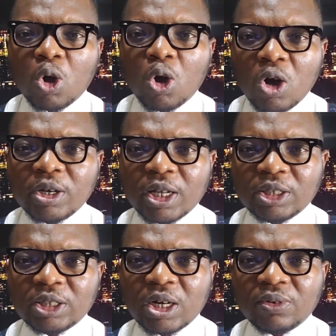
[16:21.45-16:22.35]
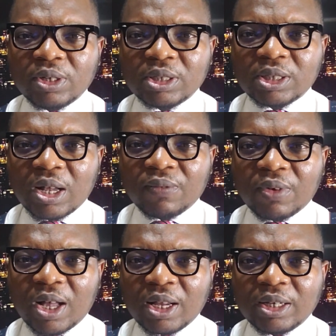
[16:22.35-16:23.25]
other GRS staff,
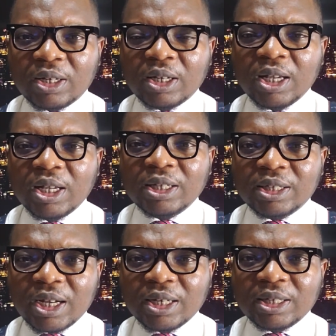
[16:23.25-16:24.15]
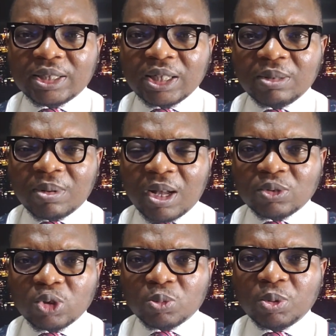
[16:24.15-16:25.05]
and the YEDI team
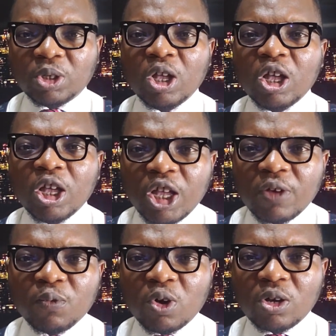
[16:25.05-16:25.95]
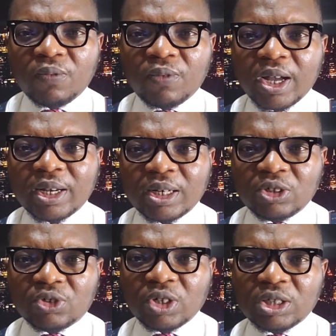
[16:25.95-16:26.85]
as we speak. If qualified and
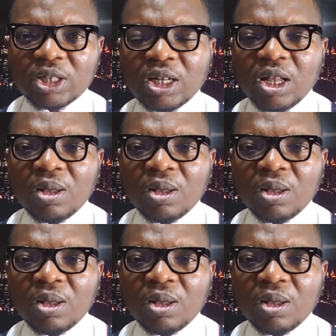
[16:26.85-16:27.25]
interested,